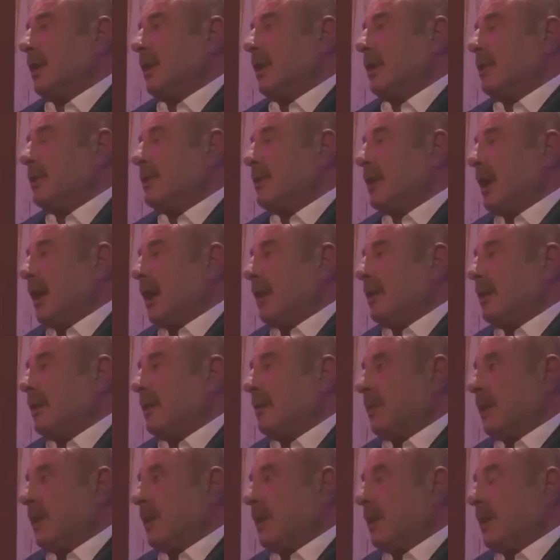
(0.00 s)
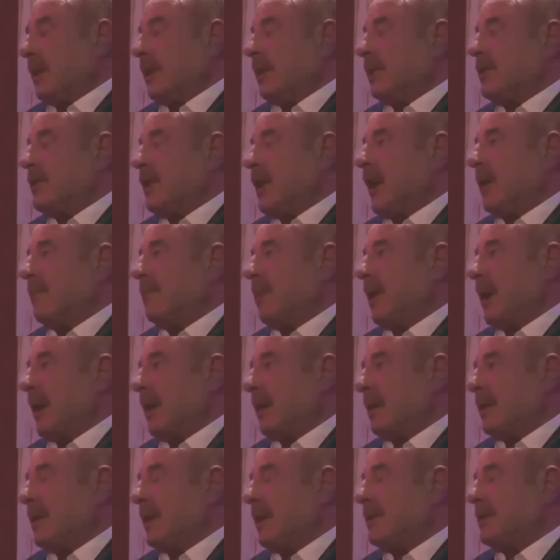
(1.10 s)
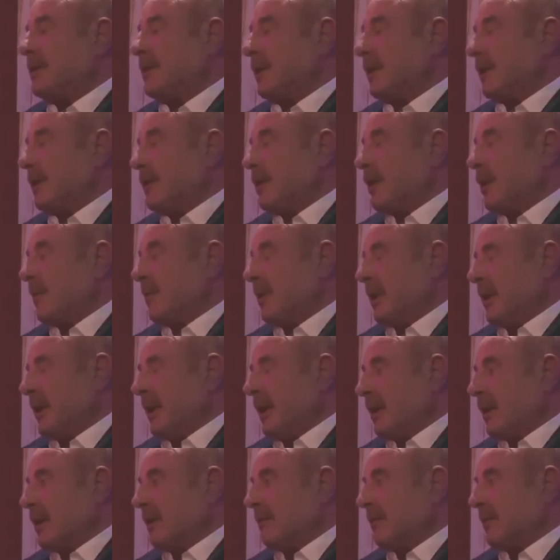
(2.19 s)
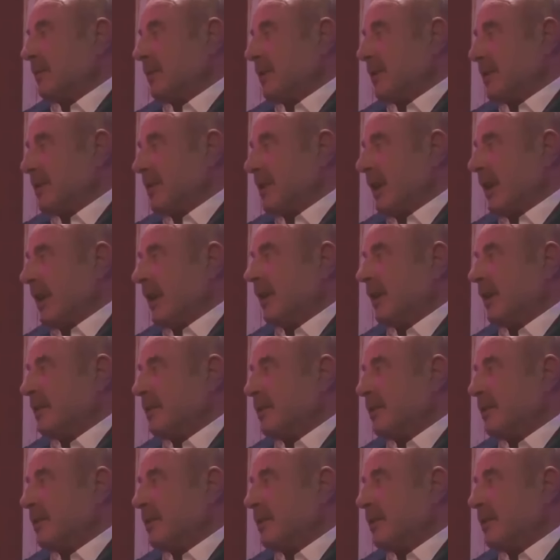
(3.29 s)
It's not politics that determine the outcome of society. It's